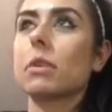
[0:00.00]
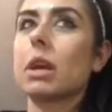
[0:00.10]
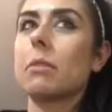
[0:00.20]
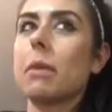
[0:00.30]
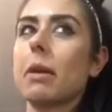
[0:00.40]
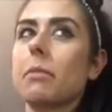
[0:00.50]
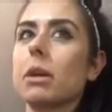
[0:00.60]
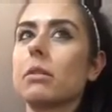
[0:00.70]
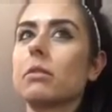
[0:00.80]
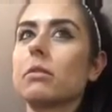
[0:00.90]
it may have
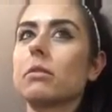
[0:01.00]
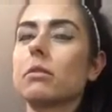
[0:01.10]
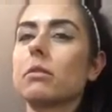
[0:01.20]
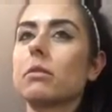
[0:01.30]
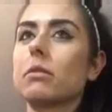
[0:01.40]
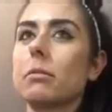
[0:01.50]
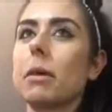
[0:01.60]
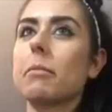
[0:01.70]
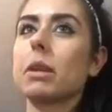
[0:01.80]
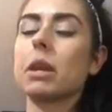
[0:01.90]
been
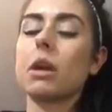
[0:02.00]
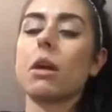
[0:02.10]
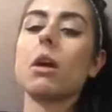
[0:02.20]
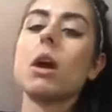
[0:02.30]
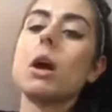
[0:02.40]
a year,